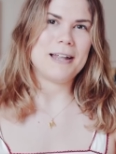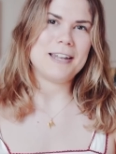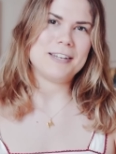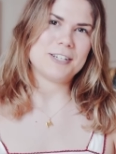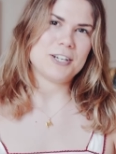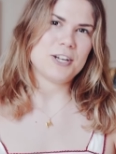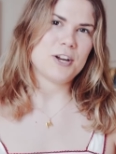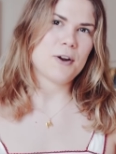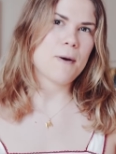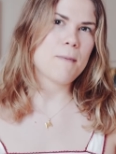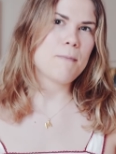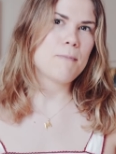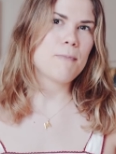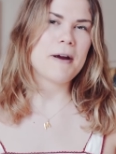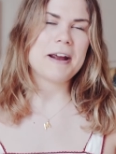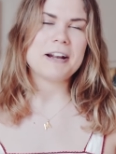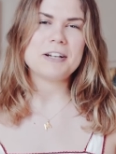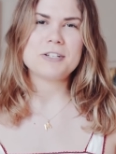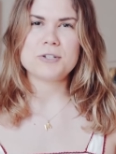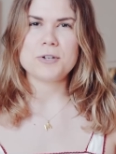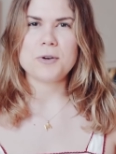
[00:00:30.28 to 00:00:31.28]
blender, you know, it
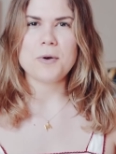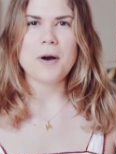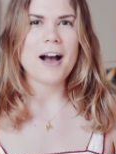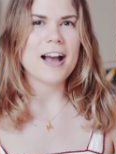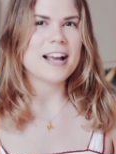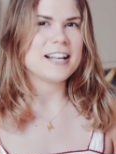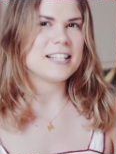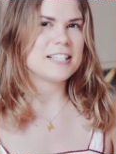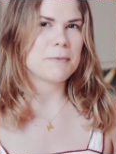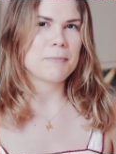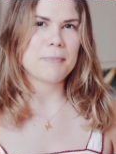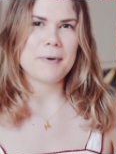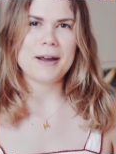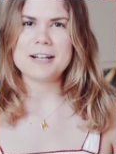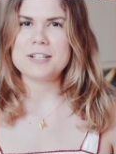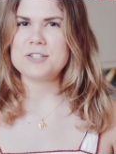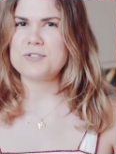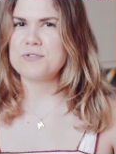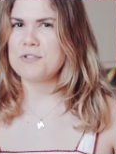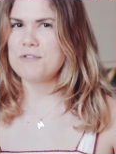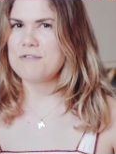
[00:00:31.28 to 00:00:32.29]
breaks through ice, it
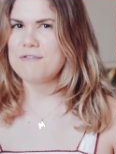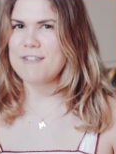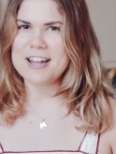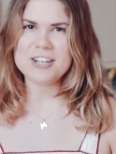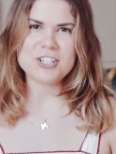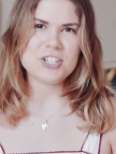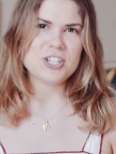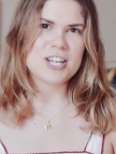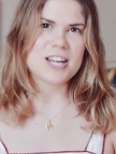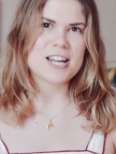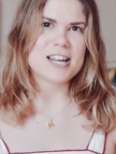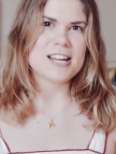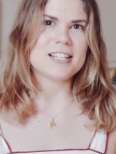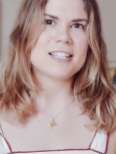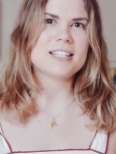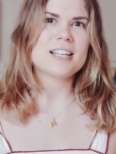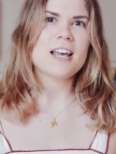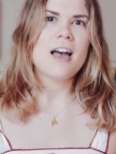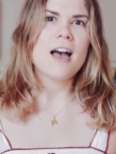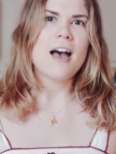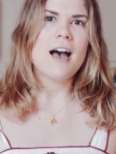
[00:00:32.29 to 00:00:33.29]
breaks through
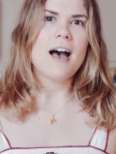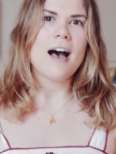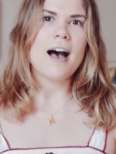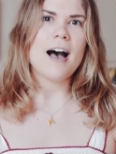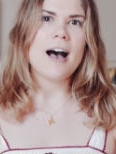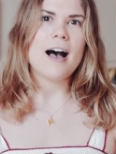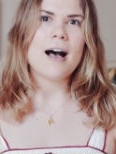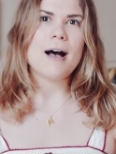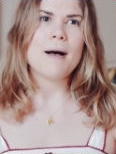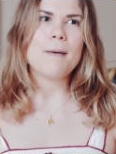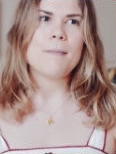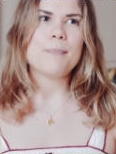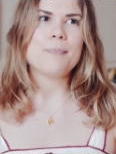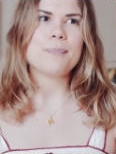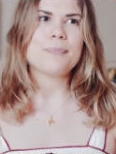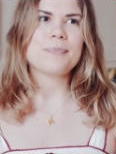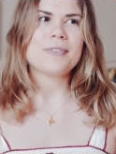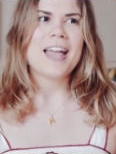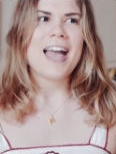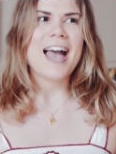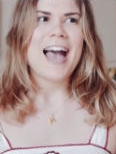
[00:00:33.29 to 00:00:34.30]
veggies,
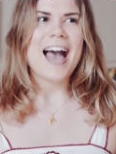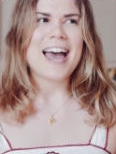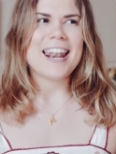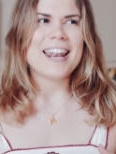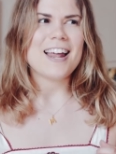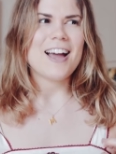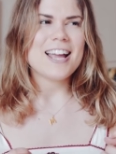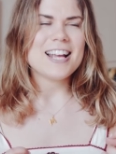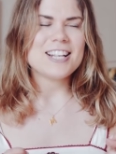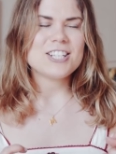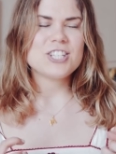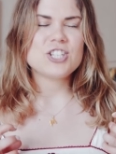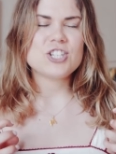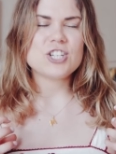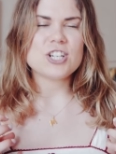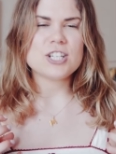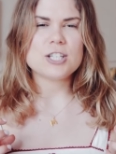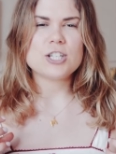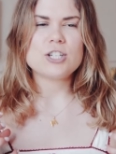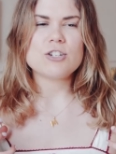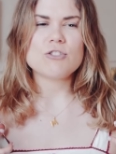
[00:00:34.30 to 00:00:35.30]
and it's
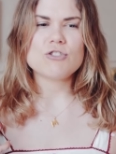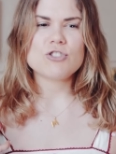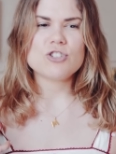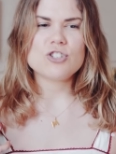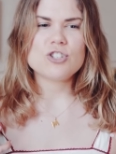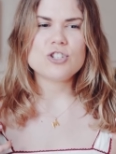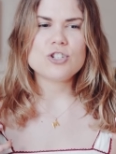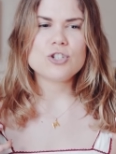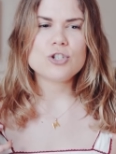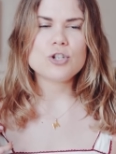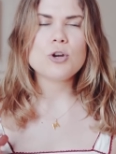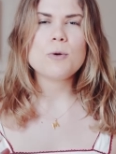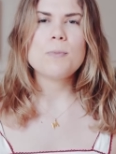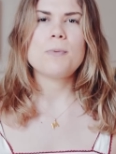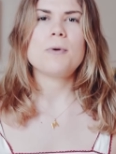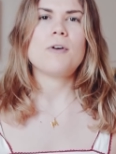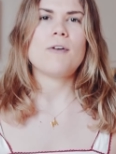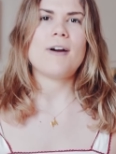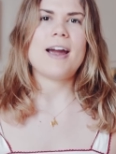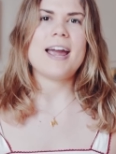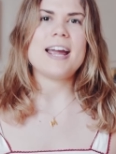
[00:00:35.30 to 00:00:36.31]
just
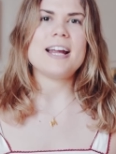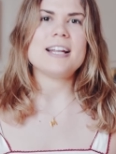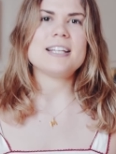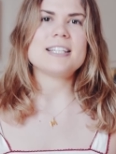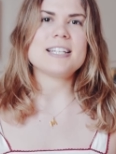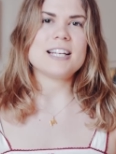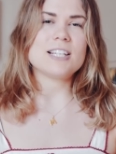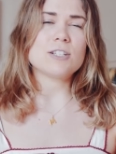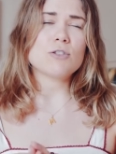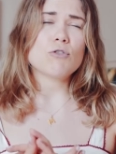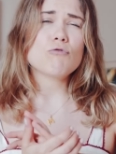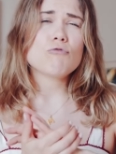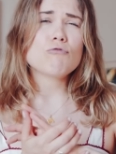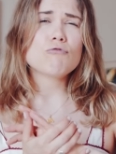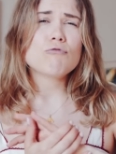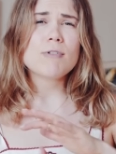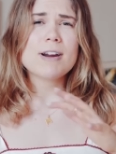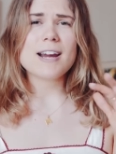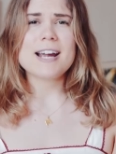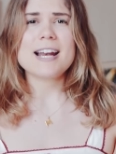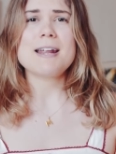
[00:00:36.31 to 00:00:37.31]
super great. It's
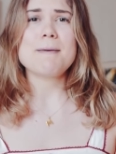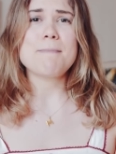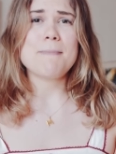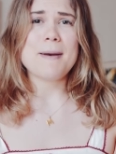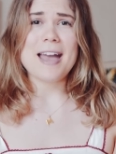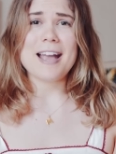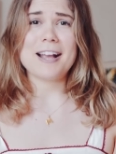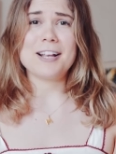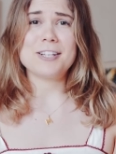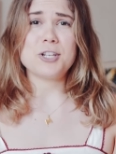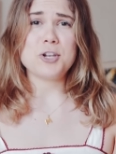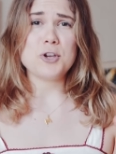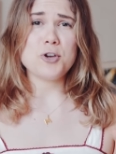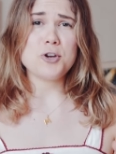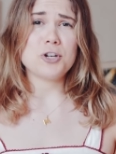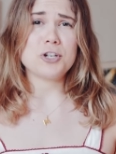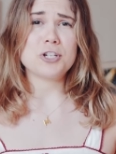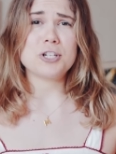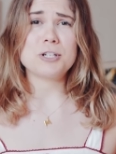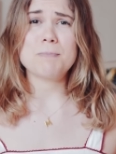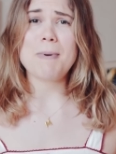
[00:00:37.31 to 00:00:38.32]
really big, so you
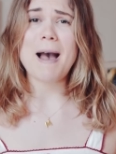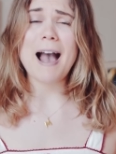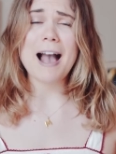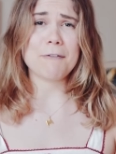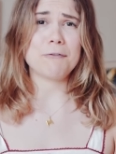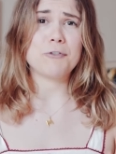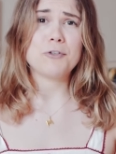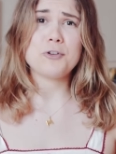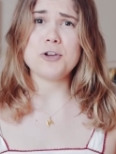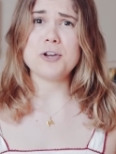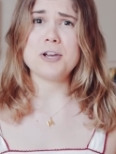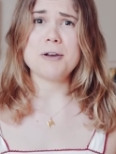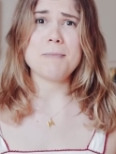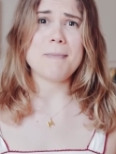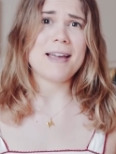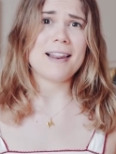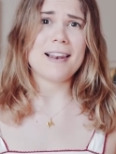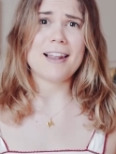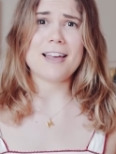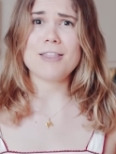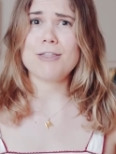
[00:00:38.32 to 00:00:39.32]
can just pack full. You can
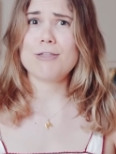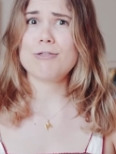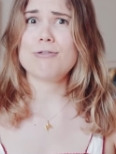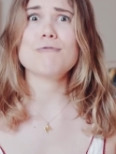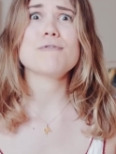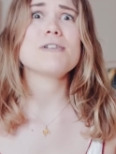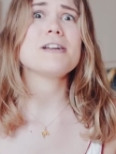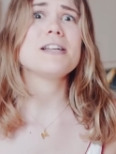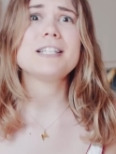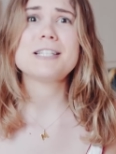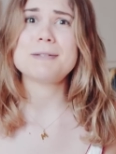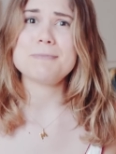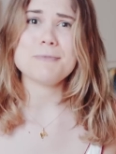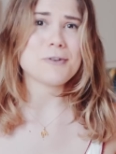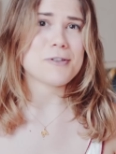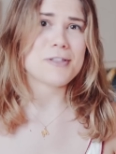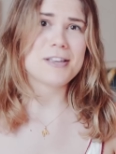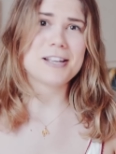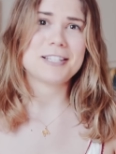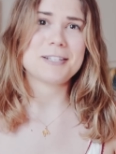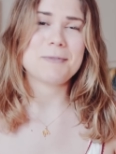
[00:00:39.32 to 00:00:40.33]
make like 3
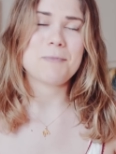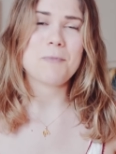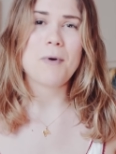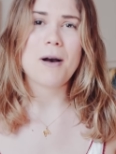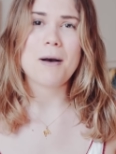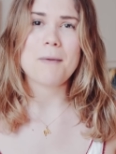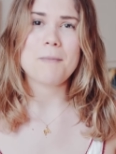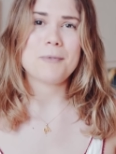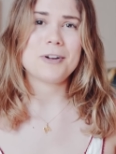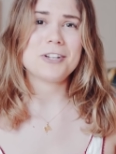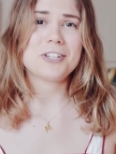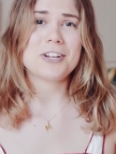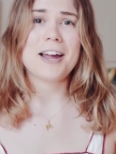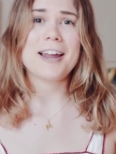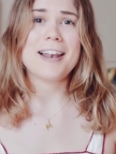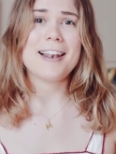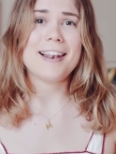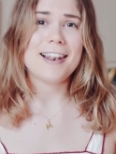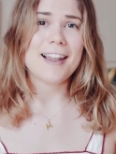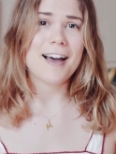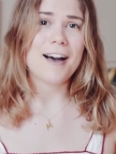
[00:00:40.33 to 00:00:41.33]
smoothies in one, which
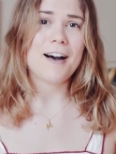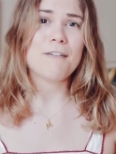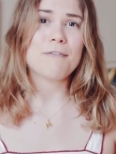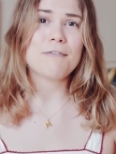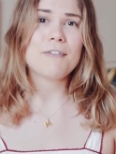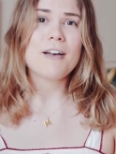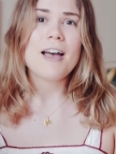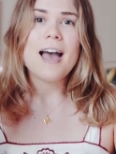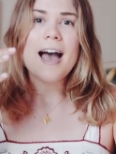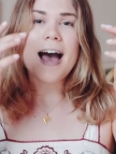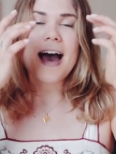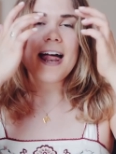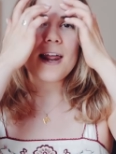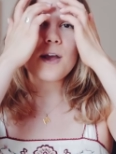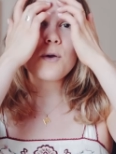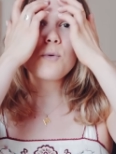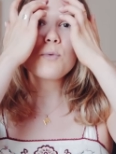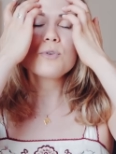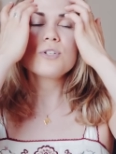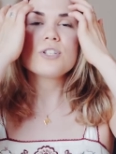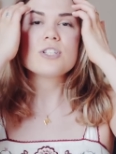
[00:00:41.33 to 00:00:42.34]
I love. And
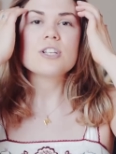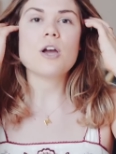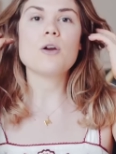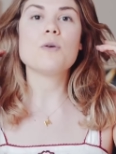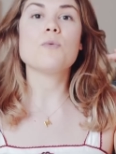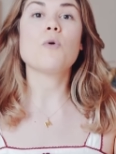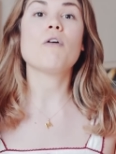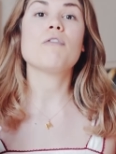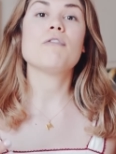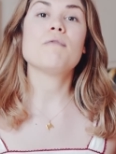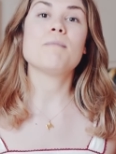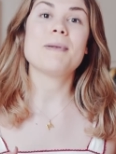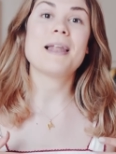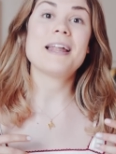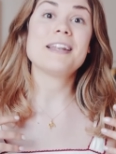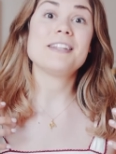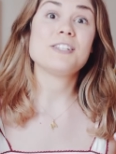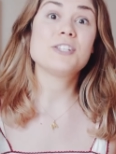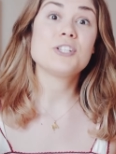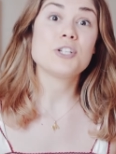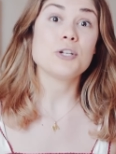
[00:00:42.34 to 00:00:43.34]
I also often
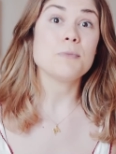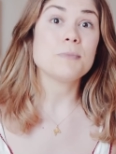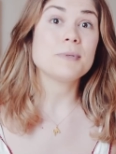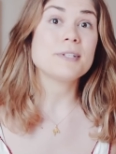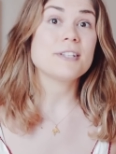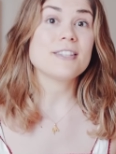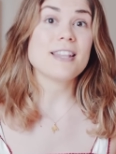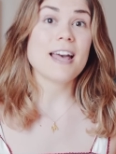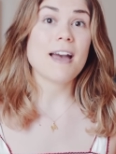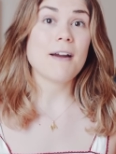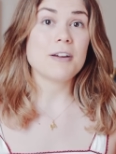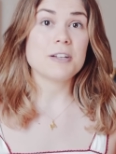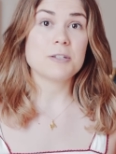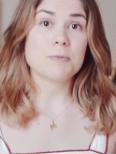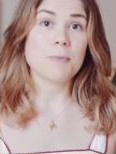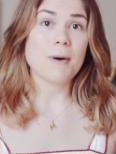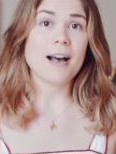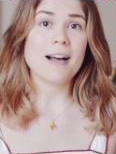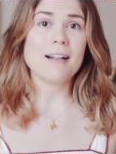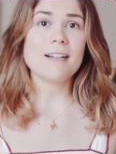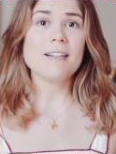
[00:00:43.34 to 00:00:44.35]
blend soups in there
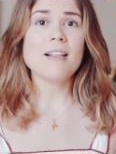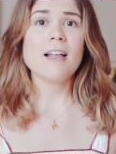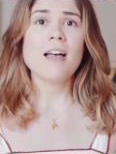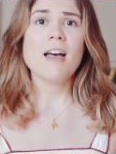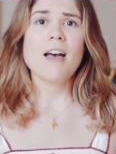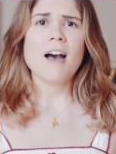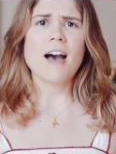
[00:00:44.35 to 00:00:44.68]
as well.